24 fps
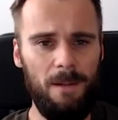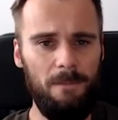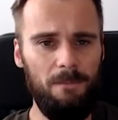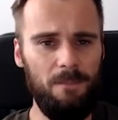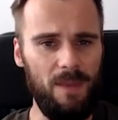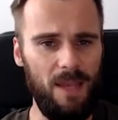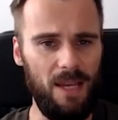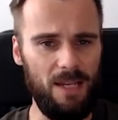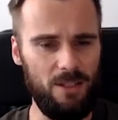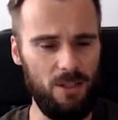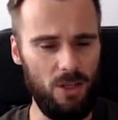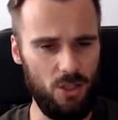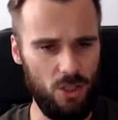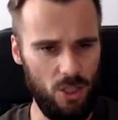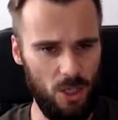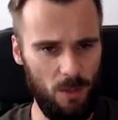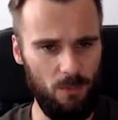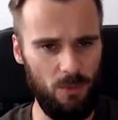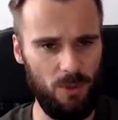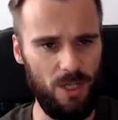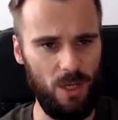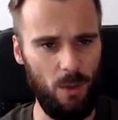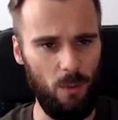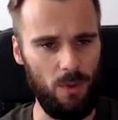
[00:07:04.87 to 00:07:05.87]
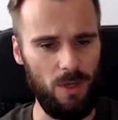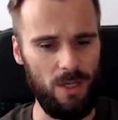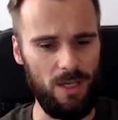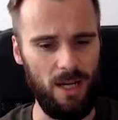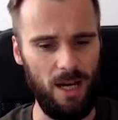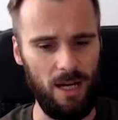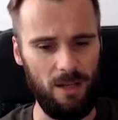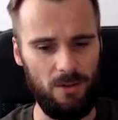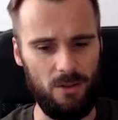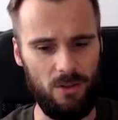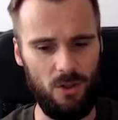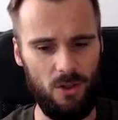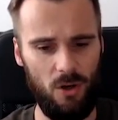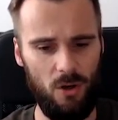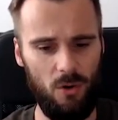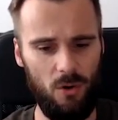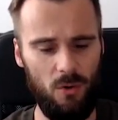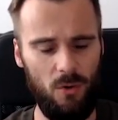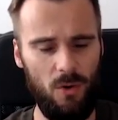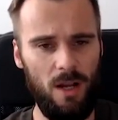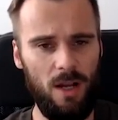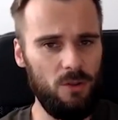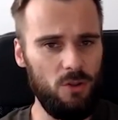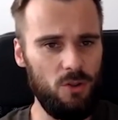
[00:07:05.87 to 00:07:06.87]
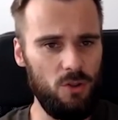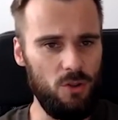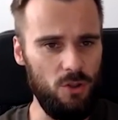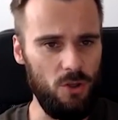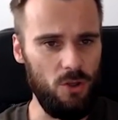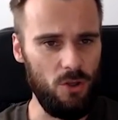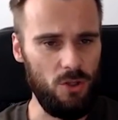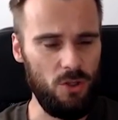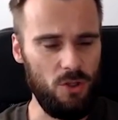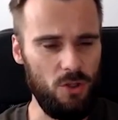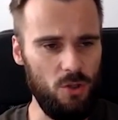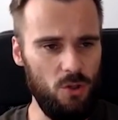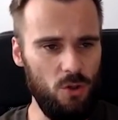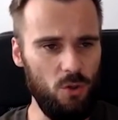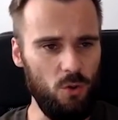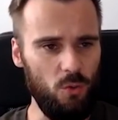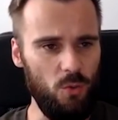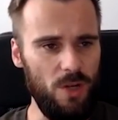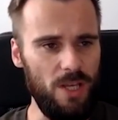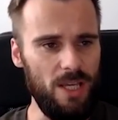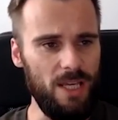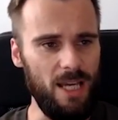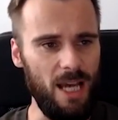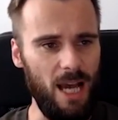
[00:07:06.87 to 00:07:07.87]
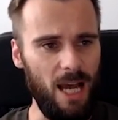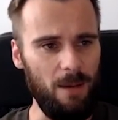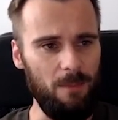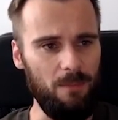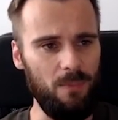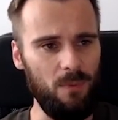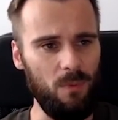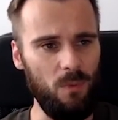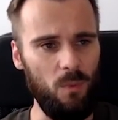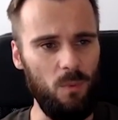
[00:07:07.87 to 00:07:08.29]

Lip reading: That's the summary that we got. So just to recap,